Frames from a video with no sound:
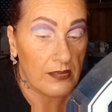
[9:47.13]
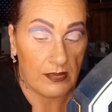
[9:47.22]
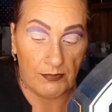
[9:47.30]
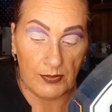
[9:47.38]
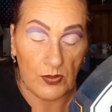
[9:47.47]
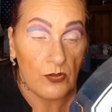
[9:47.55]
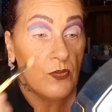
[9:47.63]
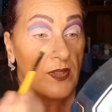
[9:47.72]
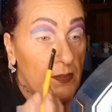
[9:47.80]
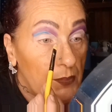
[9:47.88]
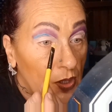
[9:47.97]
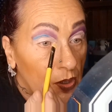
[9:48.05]
the blue
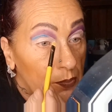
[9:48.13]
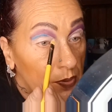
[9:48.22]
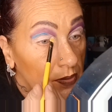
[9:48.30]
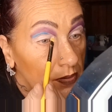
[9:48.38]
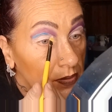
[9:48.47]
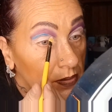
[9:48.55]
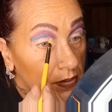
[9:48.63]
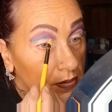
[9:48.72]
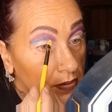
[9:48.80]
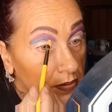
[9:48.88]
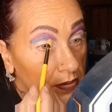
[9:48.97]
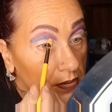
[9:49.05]
with the purple.
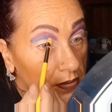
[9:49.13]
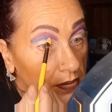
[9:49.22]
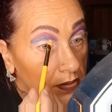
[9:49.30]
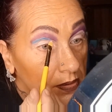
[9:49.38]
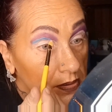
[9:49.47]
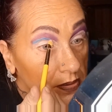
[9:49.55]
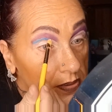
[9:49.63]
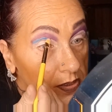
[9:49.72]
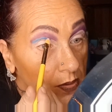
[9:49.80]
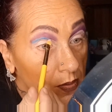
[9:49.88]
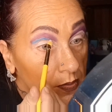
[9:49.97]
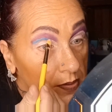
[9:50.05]

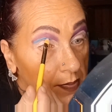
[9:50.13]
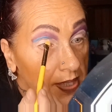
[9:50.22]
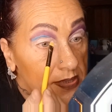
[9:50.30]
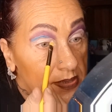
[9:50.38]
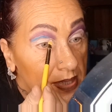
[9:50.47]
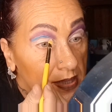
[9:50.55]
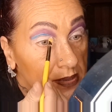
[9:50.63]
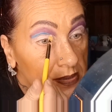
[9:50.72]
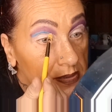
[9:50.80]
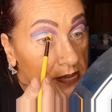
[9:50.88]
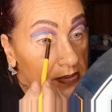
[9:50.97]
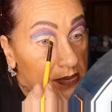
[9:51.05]
So it would make
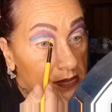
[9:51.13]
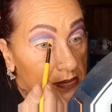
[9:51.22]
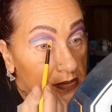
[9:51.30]
sense.